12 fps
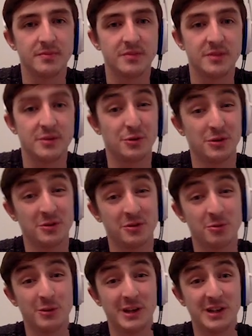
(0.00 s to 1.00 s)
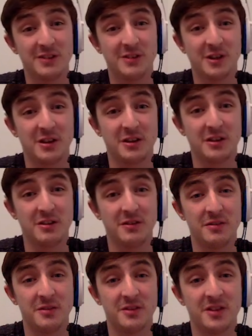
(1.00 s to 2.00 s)
Dewgong looks really solid
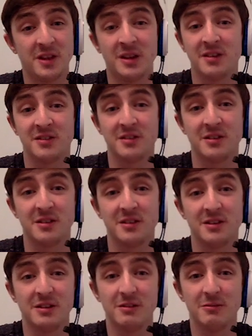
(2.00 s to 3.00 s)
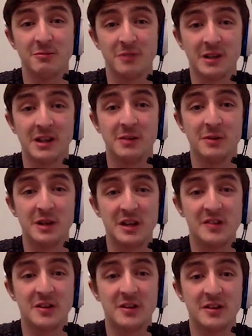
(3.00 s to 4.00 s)
for MysticGass. Really, really
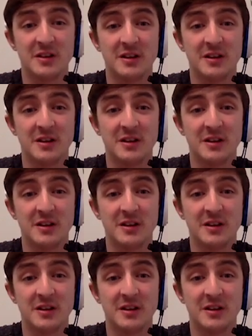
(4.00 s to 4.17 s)
solid.